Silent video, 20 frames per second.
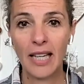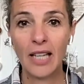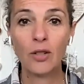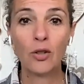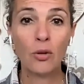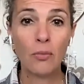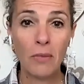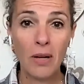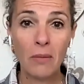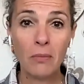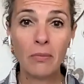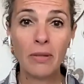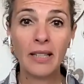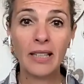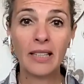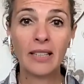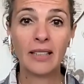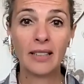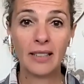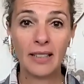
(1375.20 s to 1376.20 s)
And
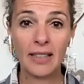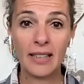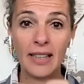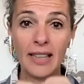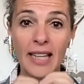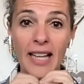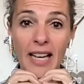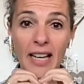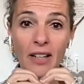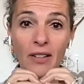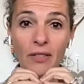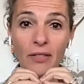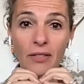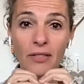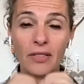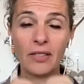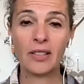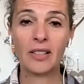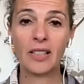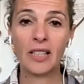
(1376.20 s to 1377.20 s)
remember, love
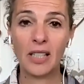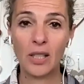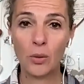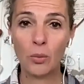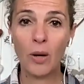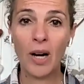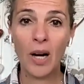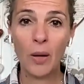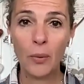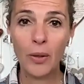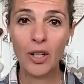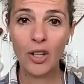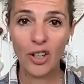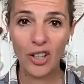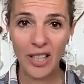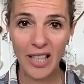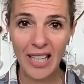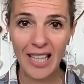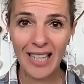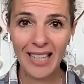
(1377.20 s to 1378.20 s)
is why we
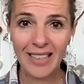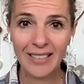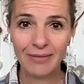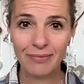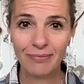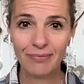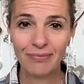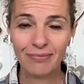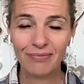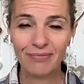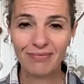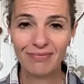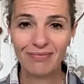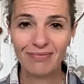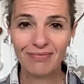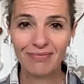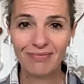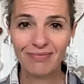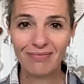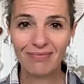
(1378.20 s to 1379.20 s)
are here.
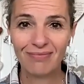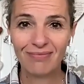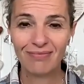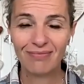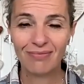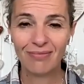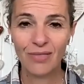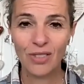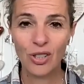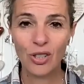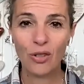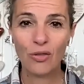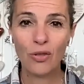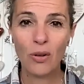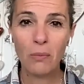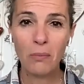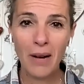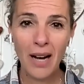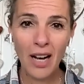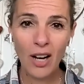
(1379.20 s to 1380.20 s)
So
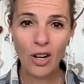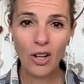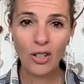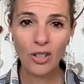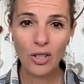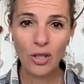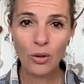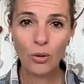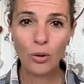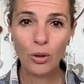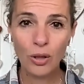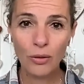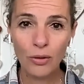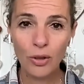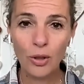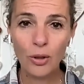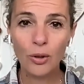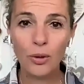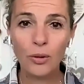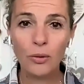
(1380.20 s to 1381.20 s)
from my heart to all
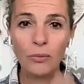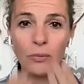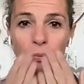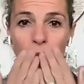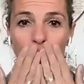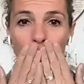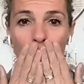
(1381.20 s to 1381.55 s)
of you,